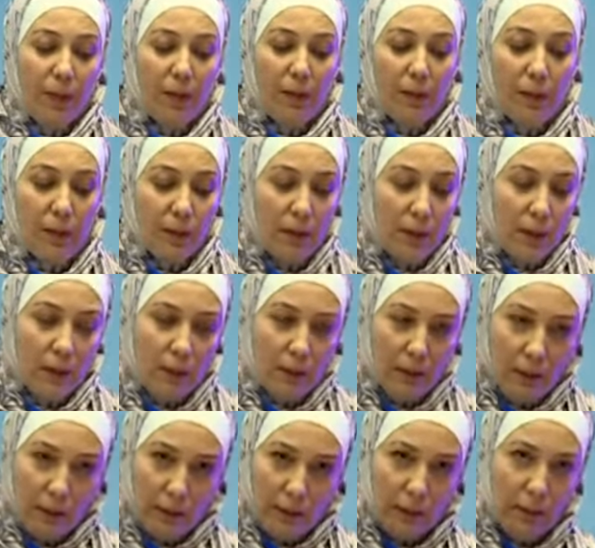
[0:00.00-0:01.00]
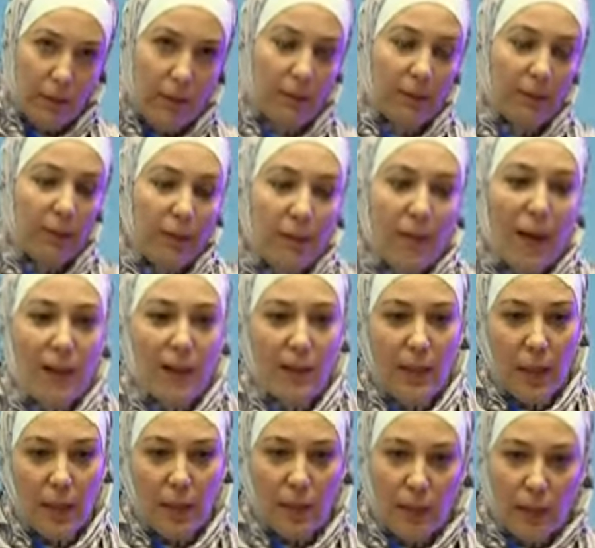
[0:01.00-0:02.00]
let's say, demand
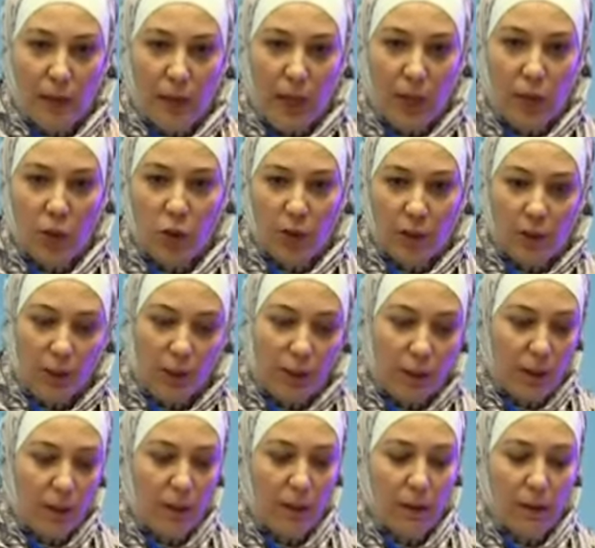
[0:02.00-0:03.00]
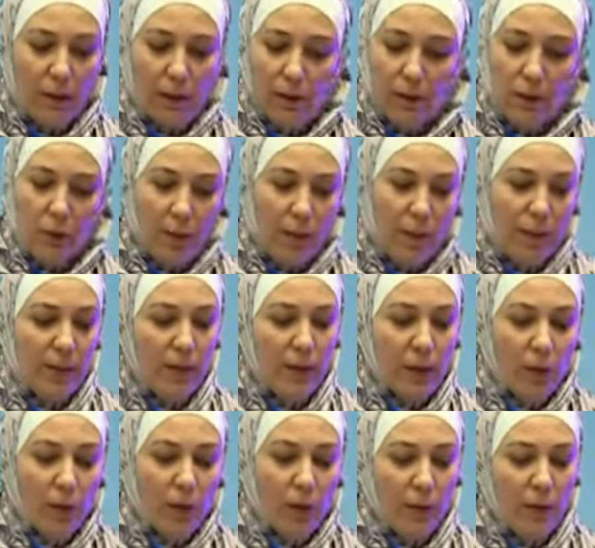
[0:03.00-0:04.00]
sides, irrigation, domestic,
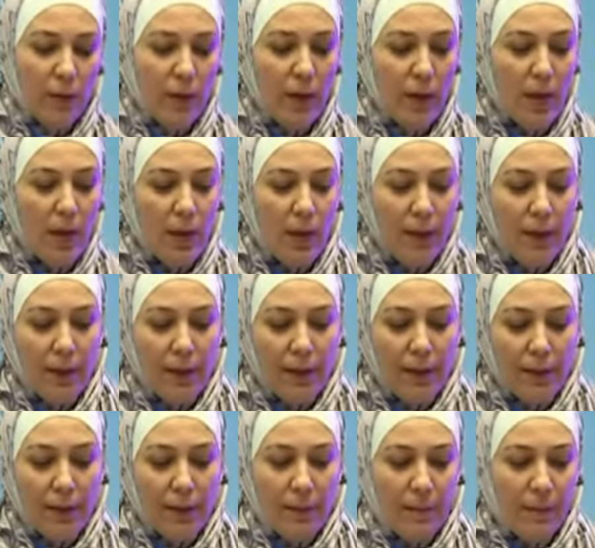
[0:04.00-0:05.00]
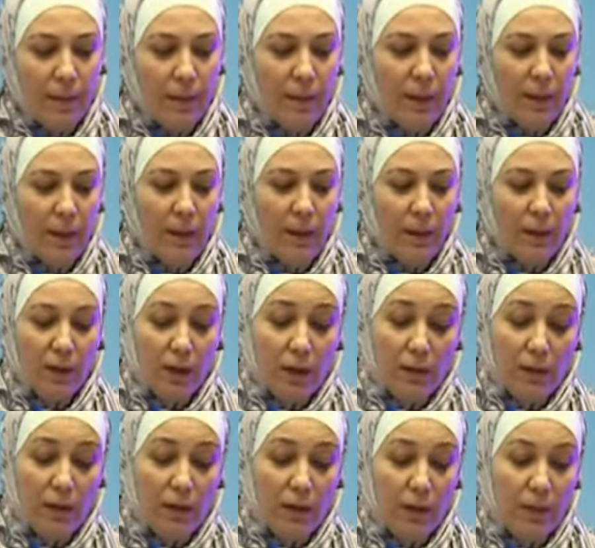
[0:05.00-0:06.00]
or the
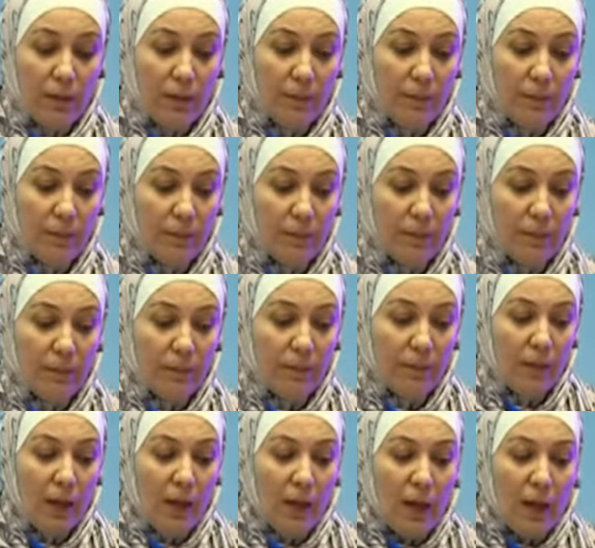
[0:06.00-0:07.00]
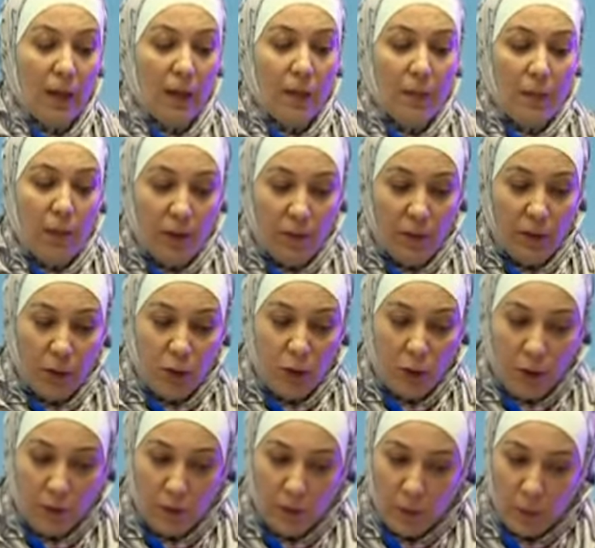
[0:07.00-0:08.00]
industrial. The main feature
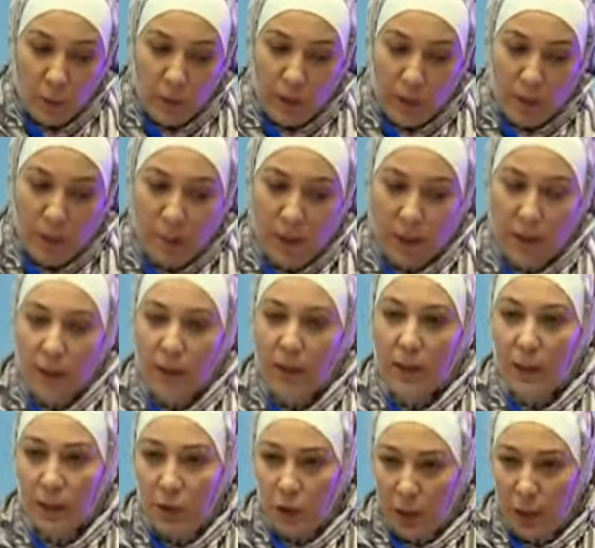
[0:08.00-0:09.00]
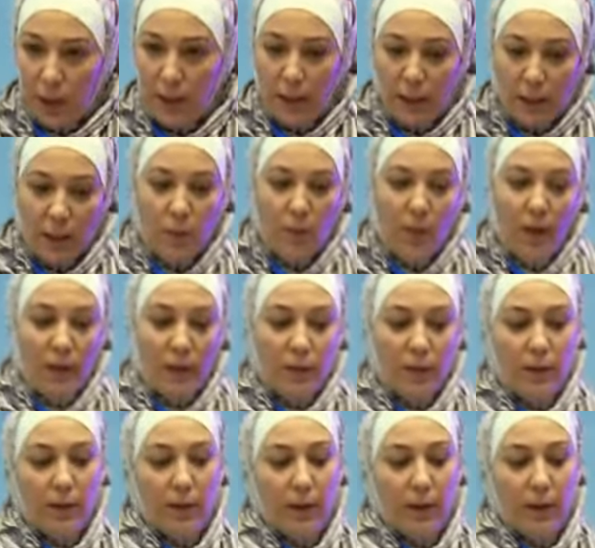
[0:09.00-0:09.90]
of the WEAP, it is a GIS-based